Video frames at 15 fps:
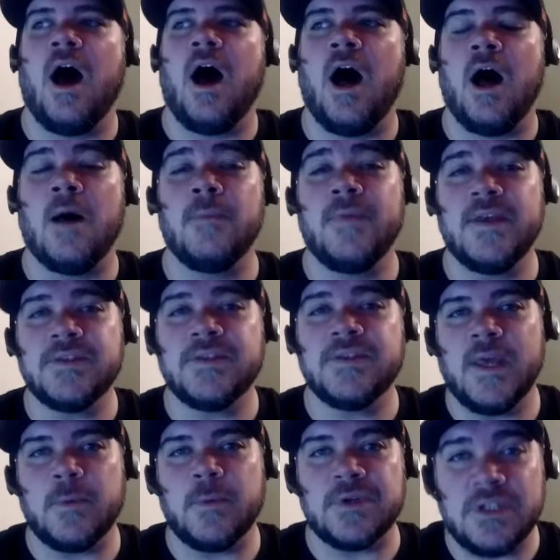um, these
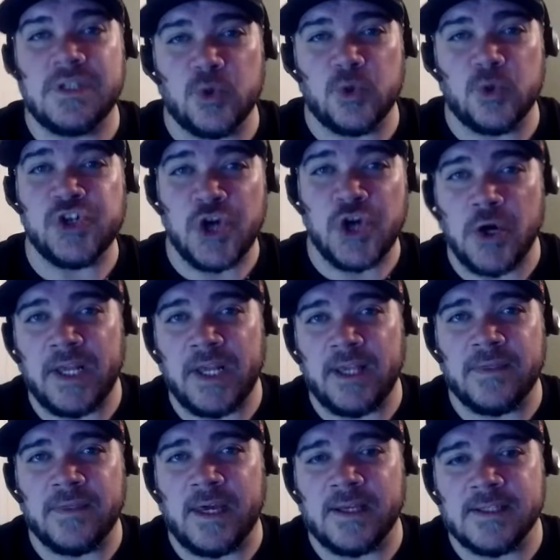they were still
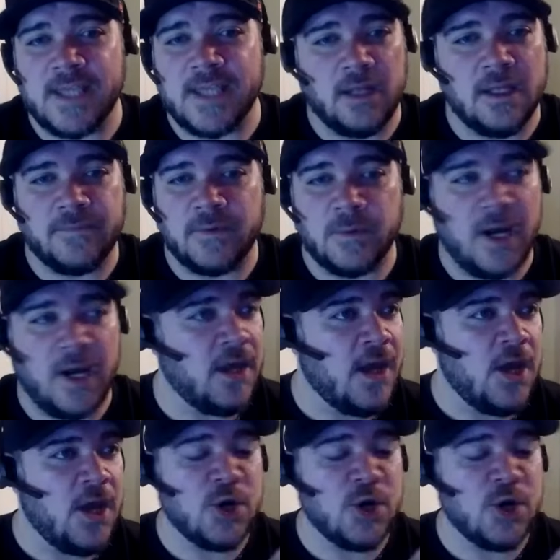churning things out left and right.